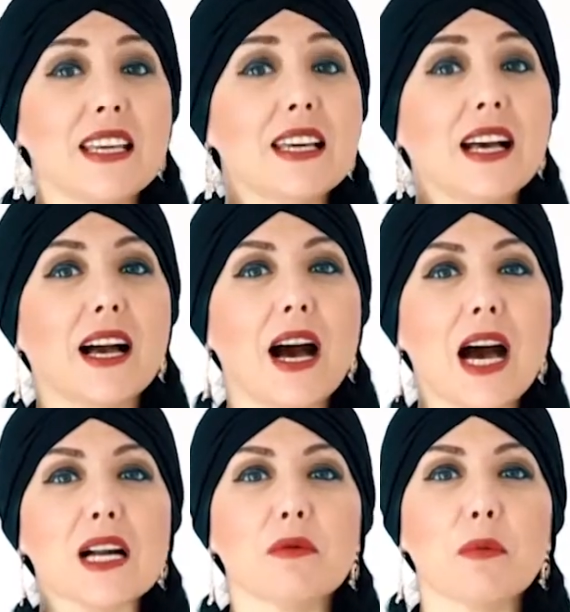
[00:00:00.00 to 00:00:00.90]
and
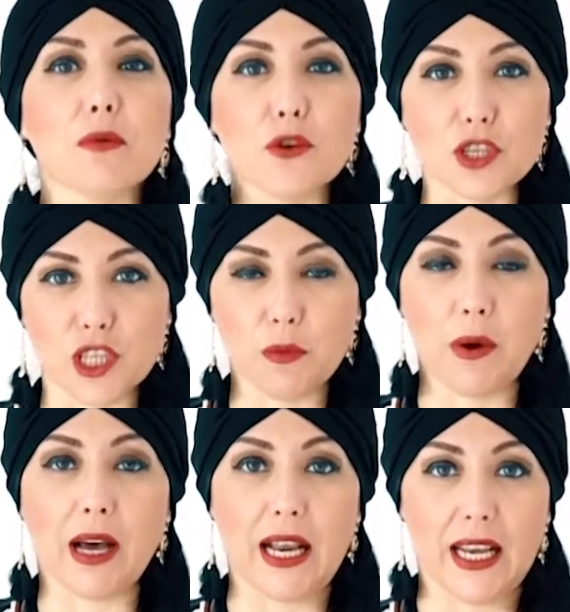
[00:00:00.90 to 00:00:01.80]
karma of past
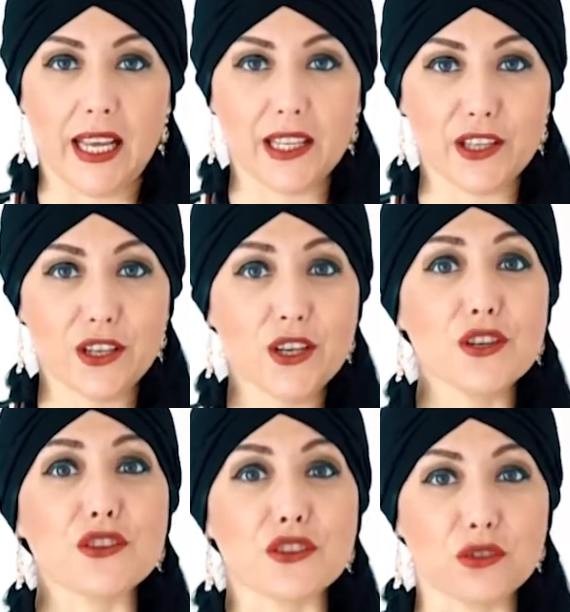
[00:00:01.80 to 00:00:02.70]
generations
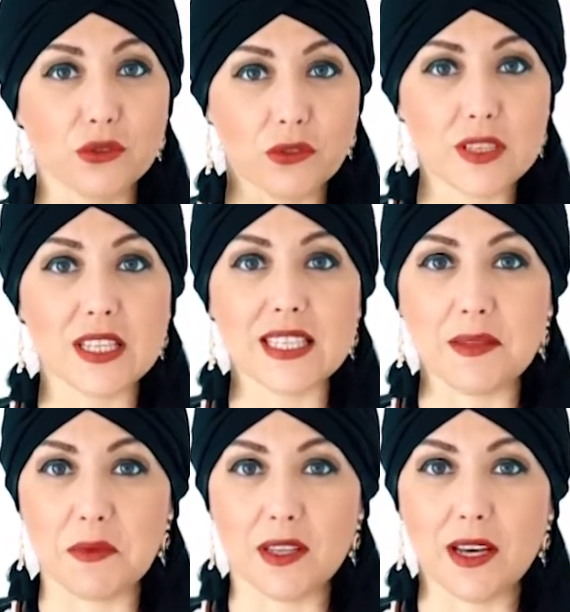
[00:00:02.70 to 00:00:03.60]
are waiting
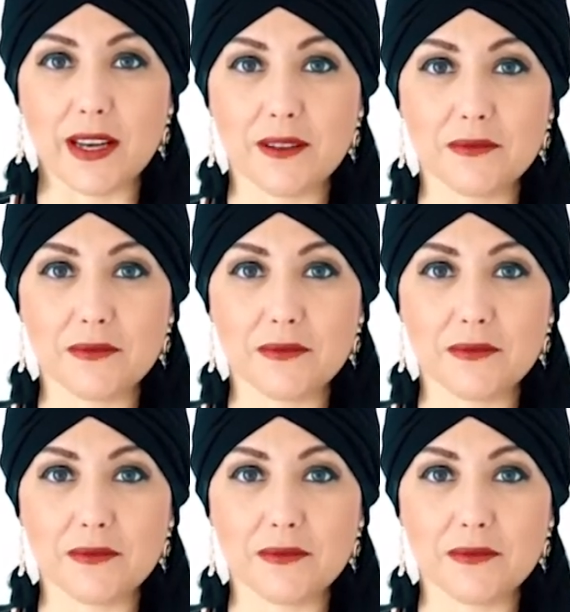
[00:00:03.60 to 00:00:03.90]
for you at